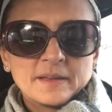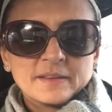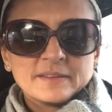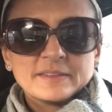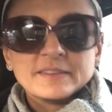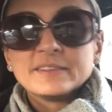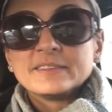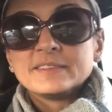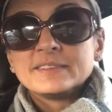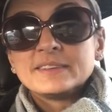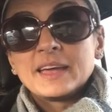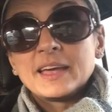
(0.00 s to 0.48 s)

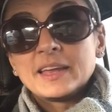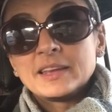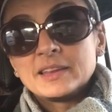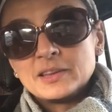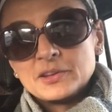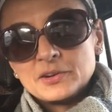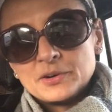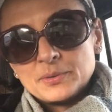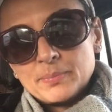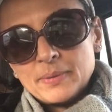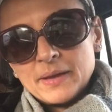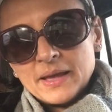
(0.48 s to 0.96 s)
the
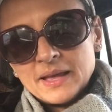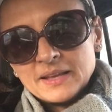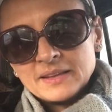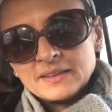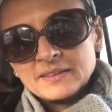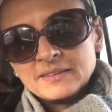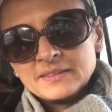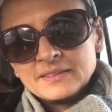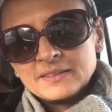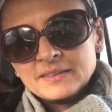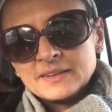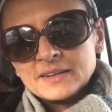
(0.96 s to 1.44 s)
Staedtler
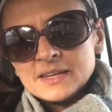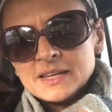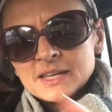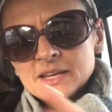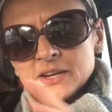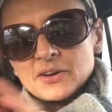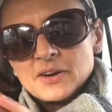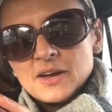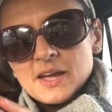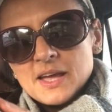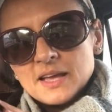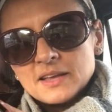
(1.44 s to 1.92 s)
pens in
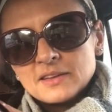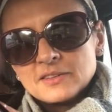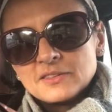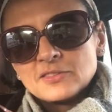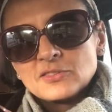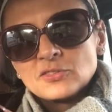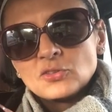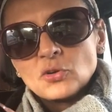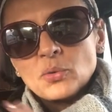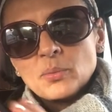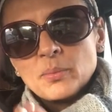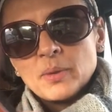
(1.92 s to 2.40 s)
here. I had
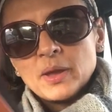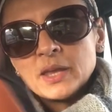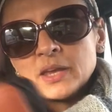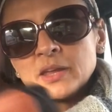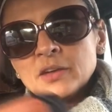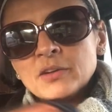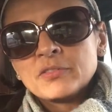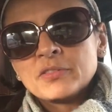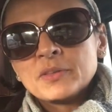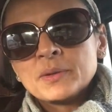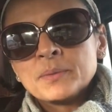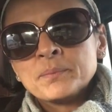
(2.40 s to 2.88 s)
so many
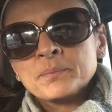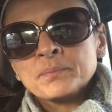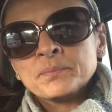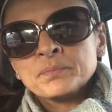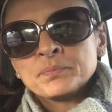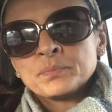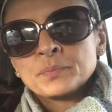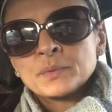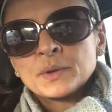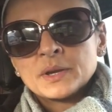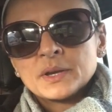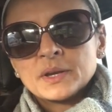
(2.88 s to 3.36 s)
of them,
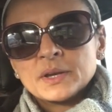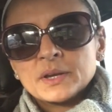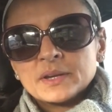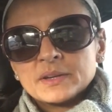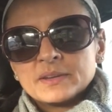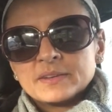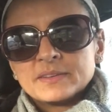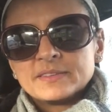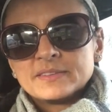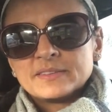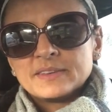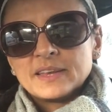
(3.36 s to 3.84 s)

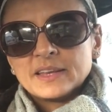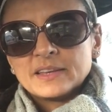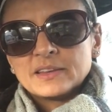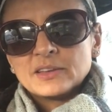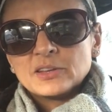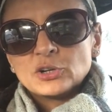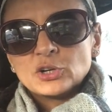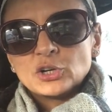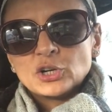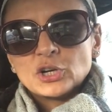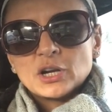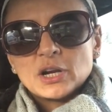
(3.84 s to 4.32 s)

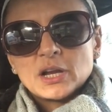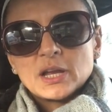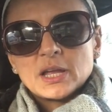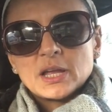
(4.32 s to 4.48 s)
Staedtler,